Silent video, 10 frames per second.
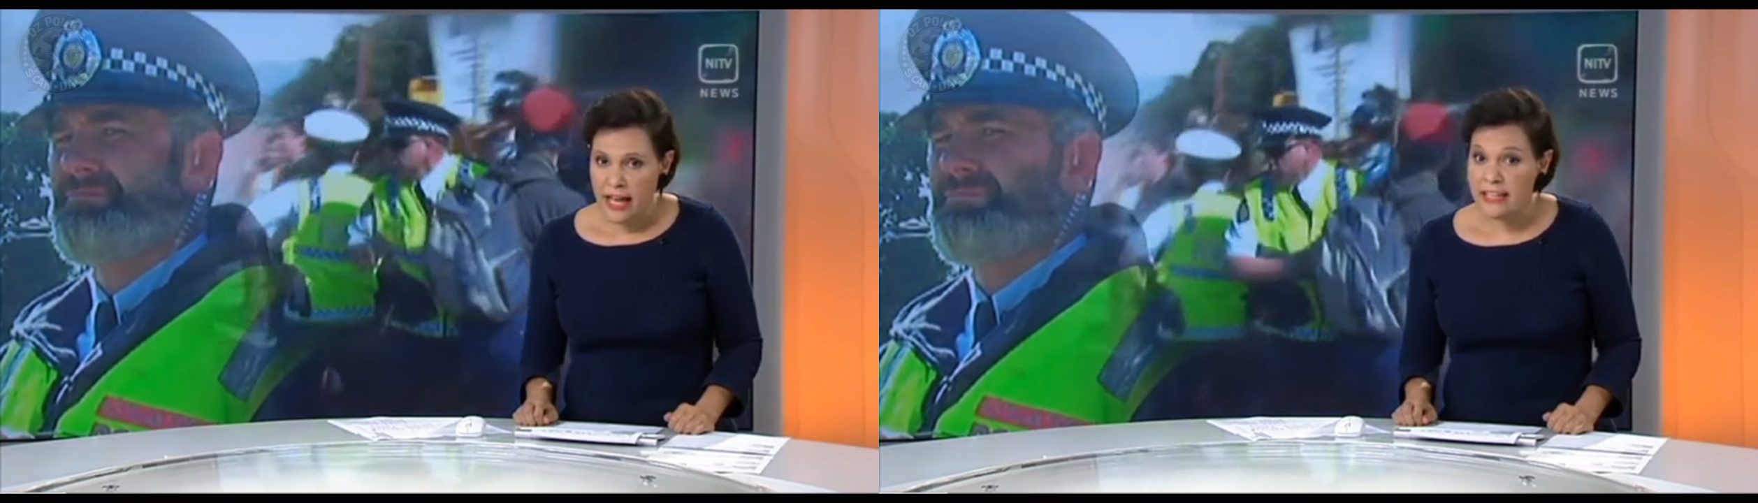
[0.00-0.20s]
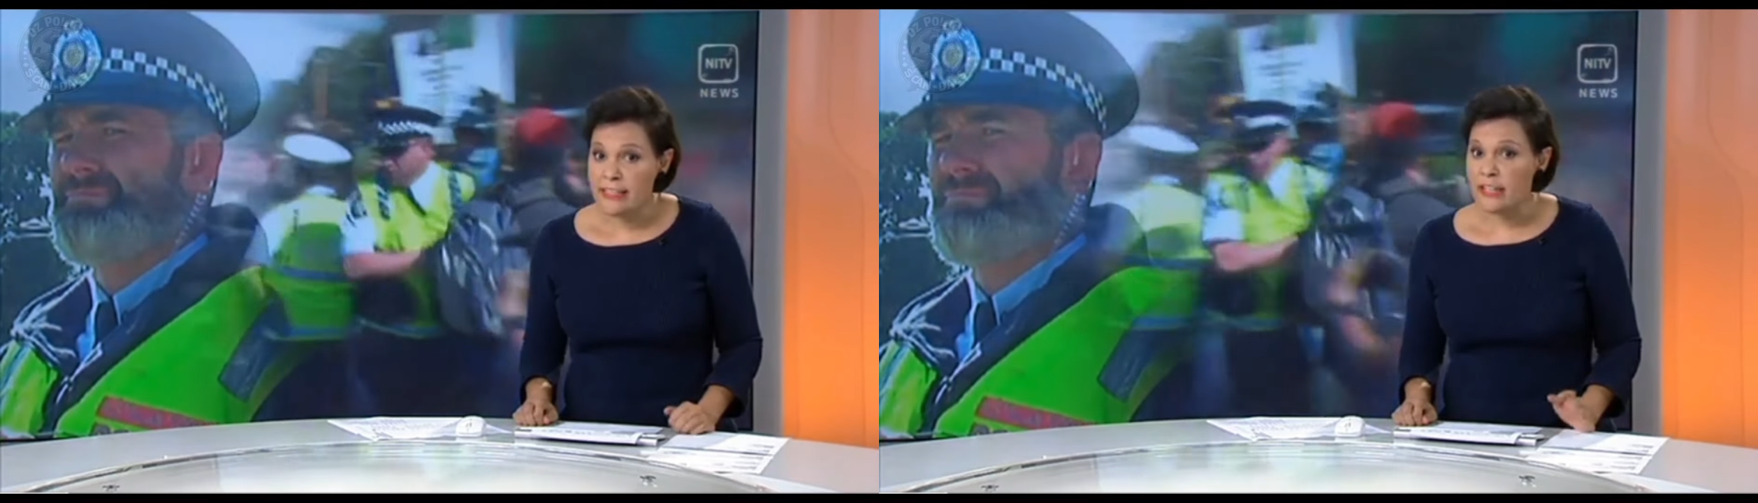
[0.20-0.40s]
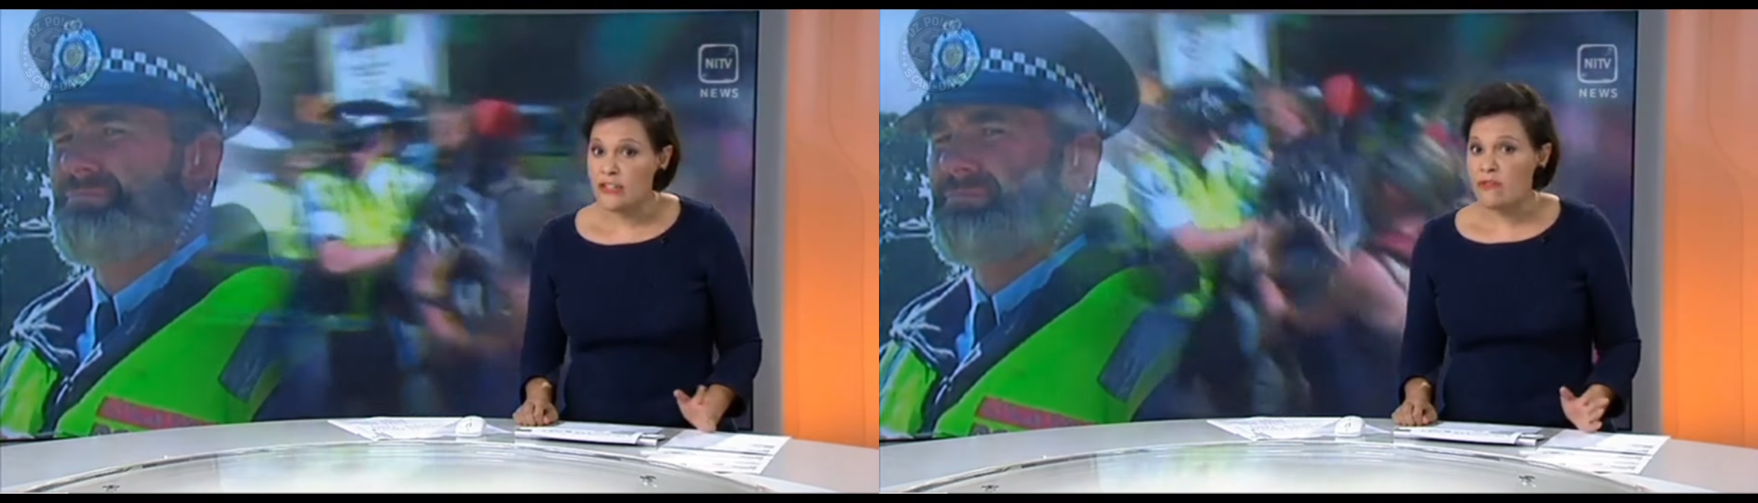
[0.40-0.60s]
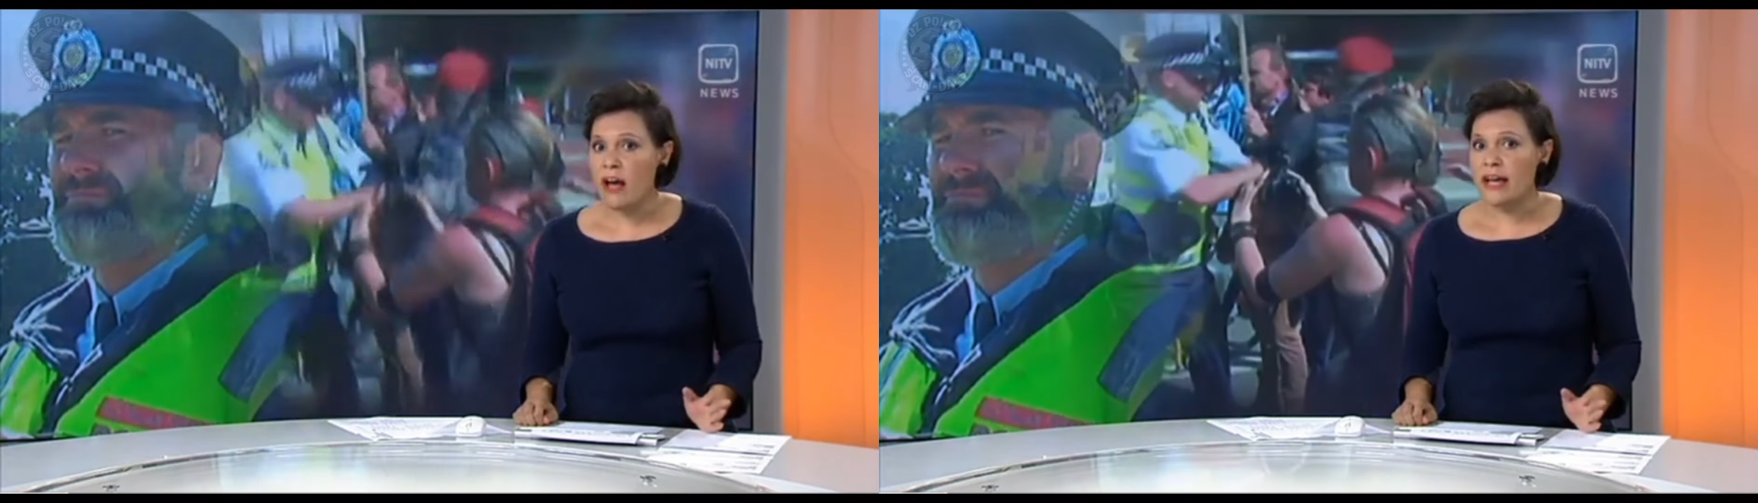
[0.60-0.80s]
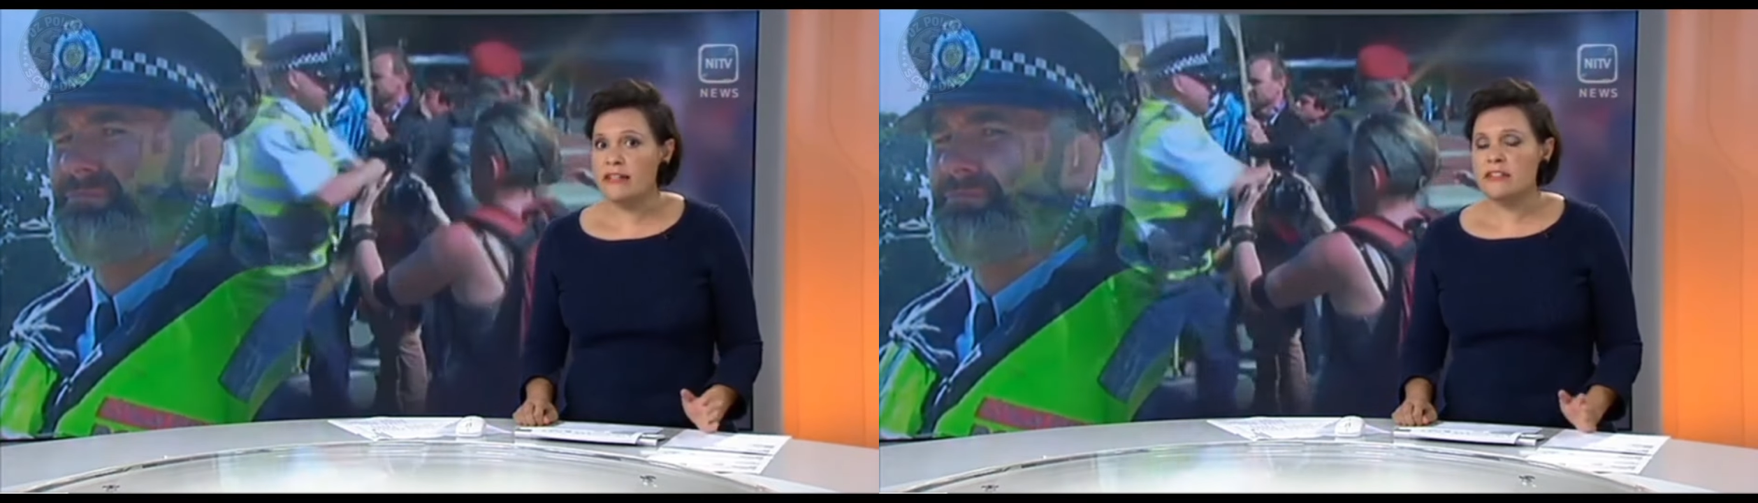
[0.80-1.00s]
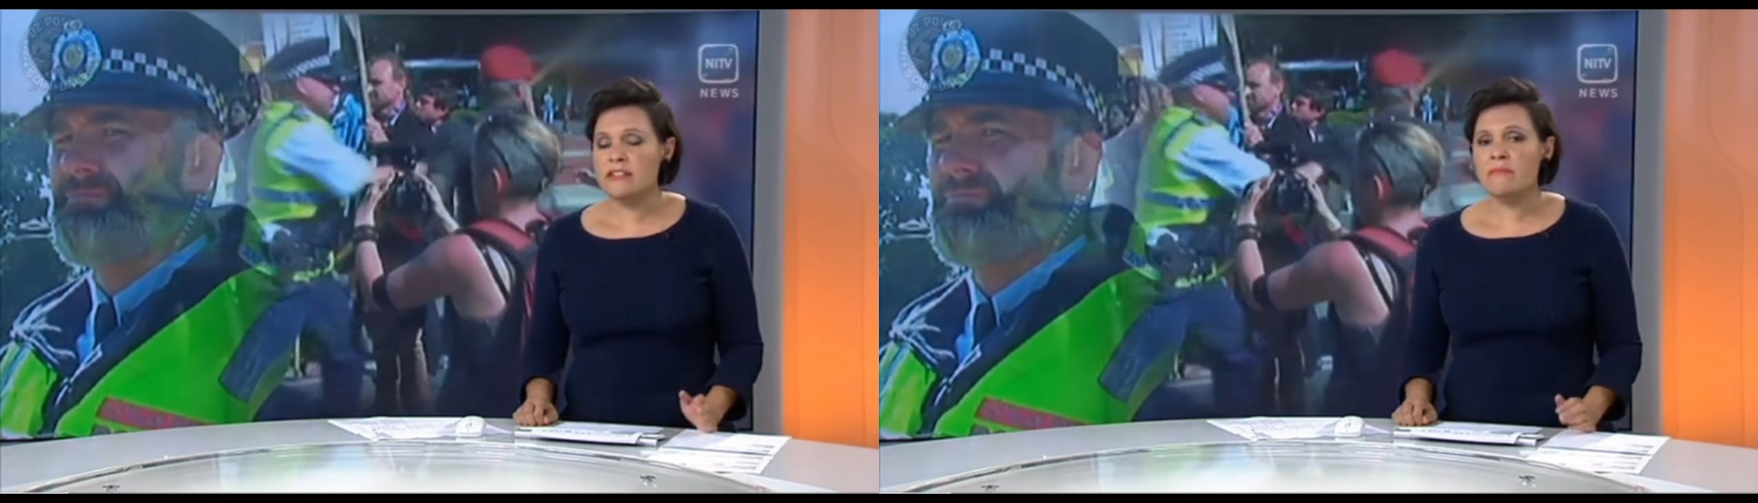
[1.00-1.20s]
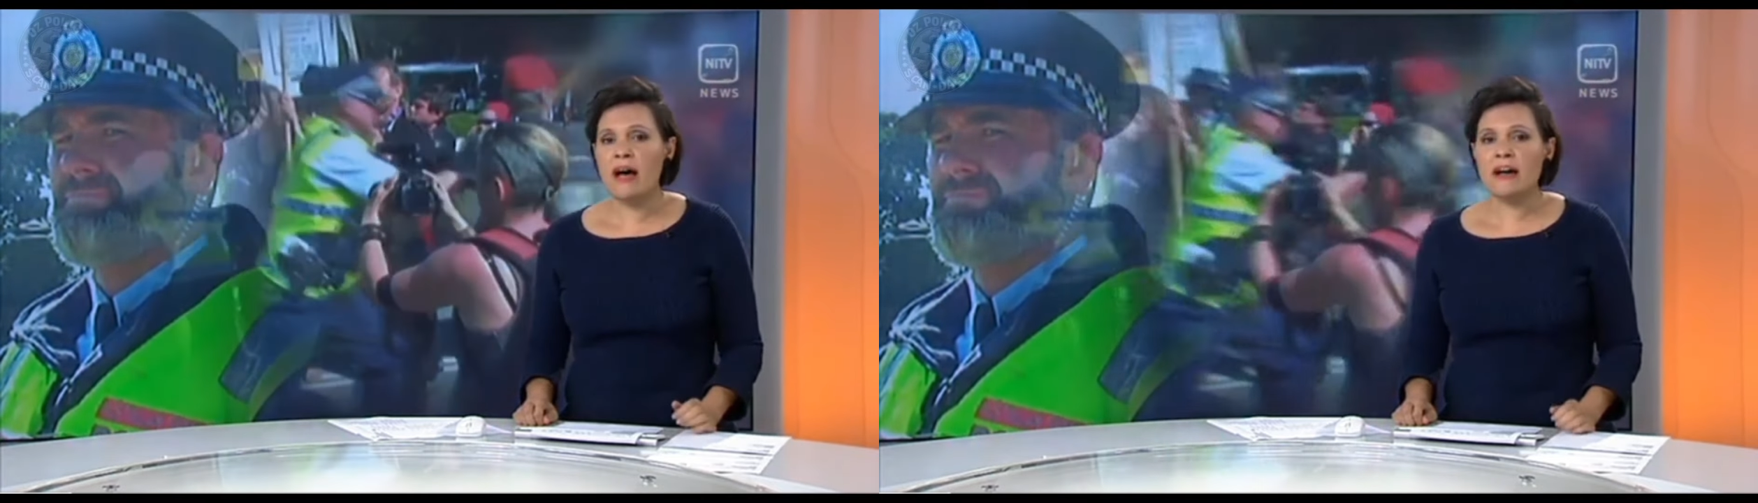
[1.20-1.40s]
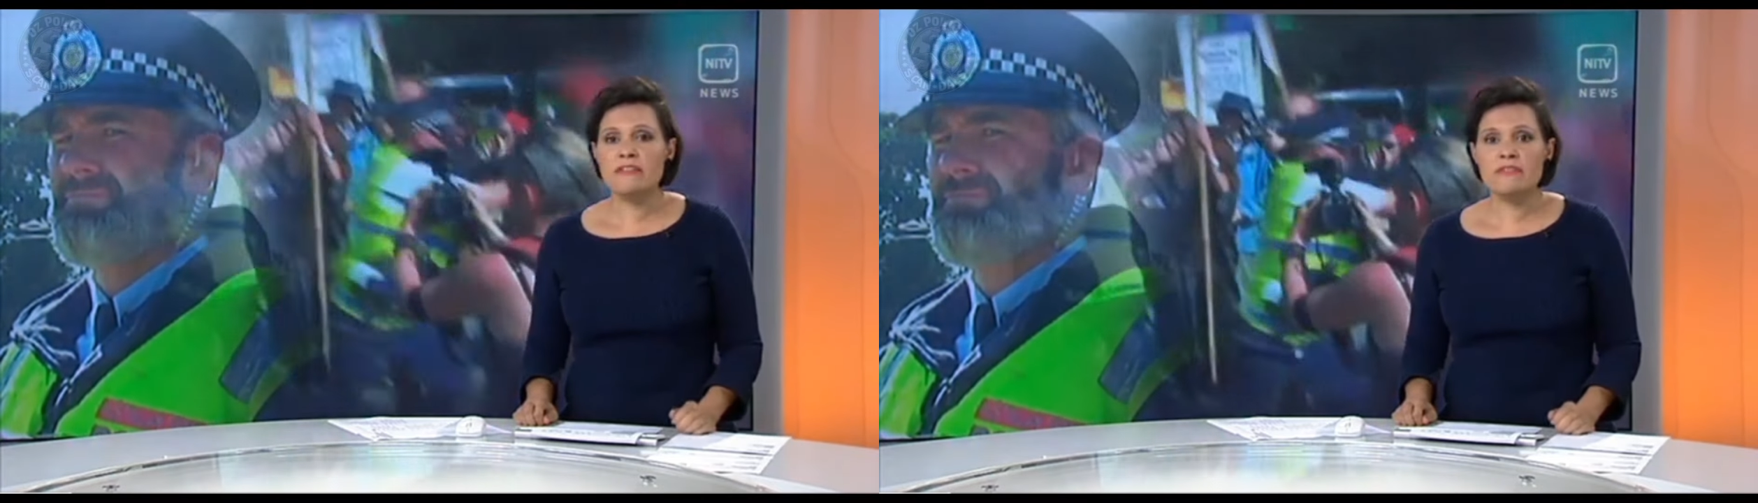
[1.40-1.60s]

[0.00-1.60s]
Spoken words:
as they tried to mark